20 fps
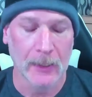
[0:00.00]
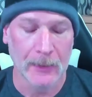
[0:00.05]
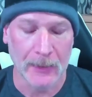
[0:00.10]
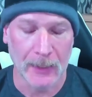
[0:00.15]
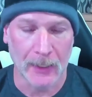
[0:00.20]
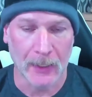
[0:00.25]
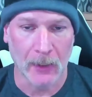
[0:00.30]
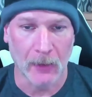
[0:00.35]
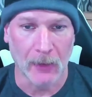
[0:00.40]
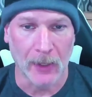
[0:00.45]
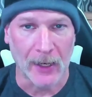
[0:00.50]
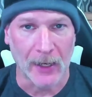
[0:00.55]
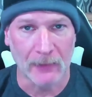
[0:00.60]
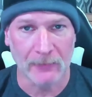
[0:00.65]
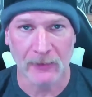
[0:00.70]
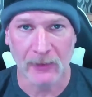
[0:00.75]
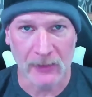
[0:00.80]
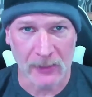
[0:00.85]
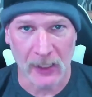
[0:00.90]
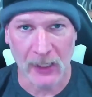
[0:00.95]
Now,
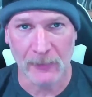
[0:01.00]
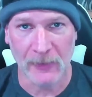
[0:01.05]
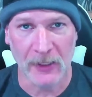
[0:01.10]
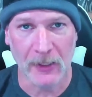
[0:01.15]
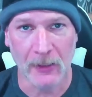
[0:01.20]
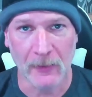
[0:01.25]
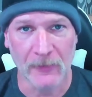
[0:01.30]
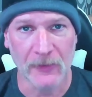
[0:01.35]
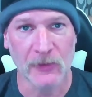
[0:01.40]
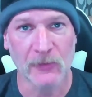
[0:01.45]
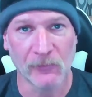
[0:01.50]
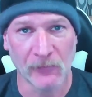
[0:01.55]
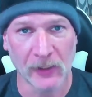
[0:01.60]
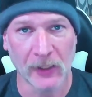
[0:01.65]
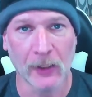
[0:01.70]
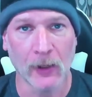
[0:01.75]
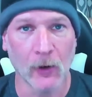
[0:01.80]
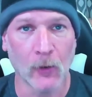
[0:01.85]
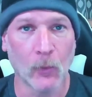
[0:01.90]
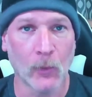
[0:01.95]
at the timing of this
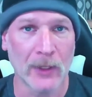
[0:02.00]
video,